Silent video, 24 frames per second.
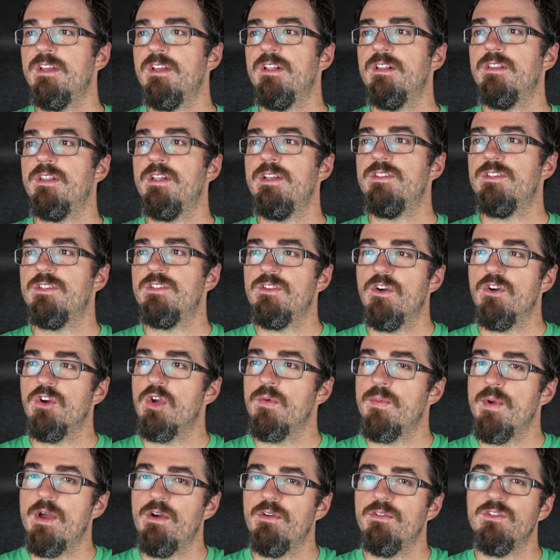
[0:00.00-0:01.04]
Let's talk
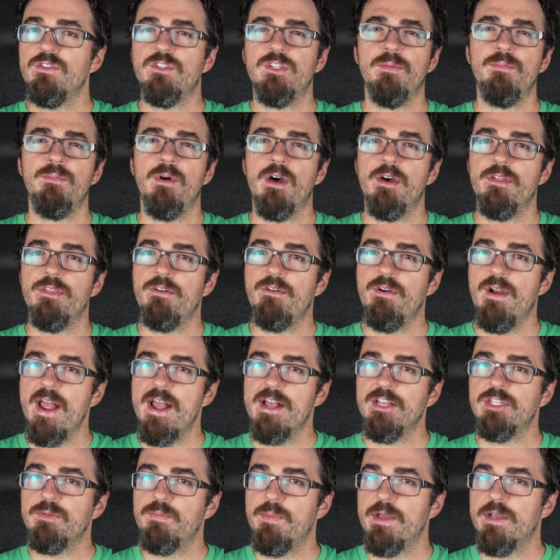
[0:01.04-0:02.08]
about some other
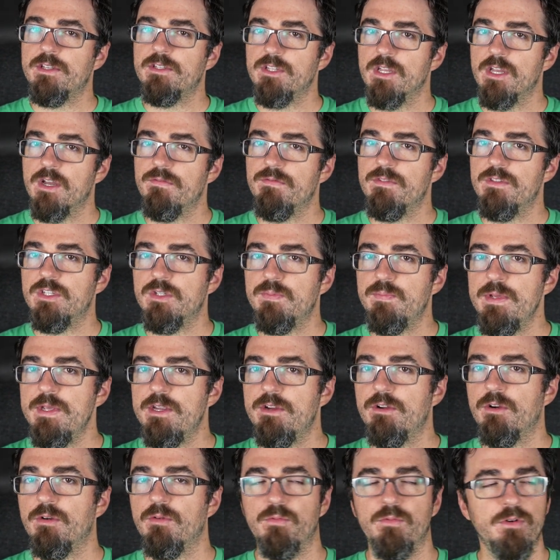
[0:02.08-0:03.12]
aspects of the
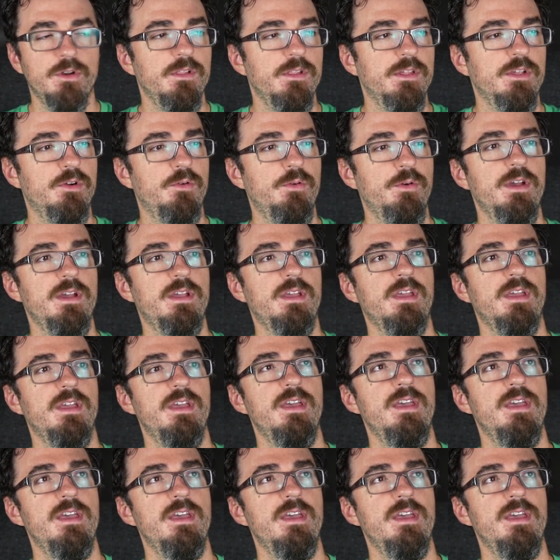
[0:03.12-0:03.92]
speaker really quick,